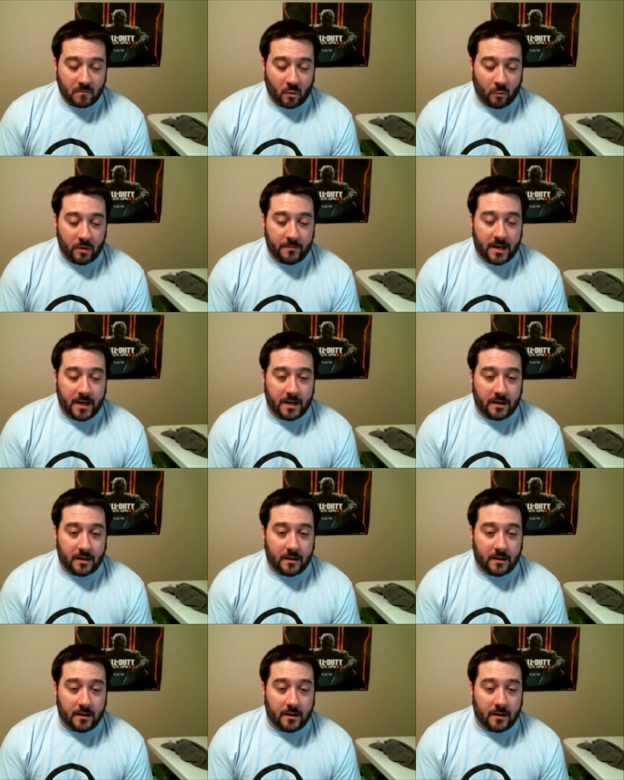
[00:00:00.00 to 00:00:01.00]
We made,
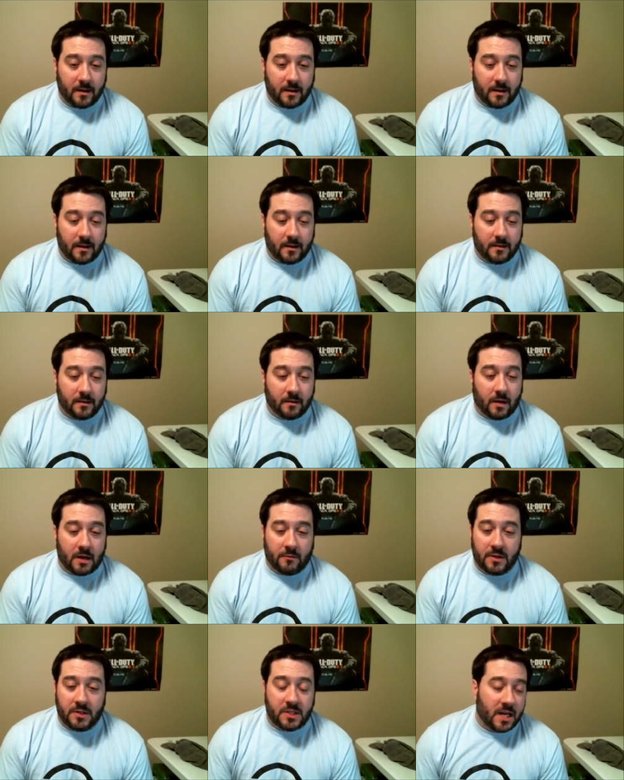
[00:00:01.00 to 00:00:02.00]

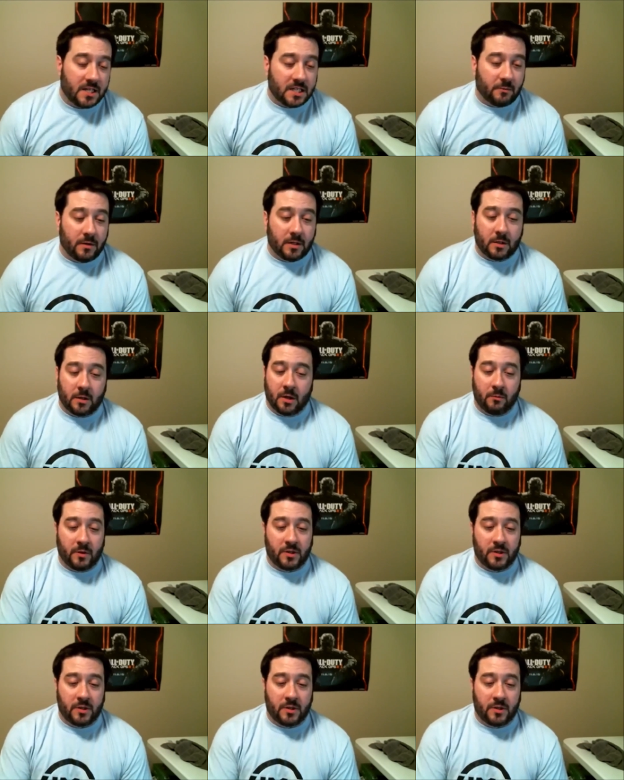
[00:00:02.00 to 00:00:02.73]
every change that we could.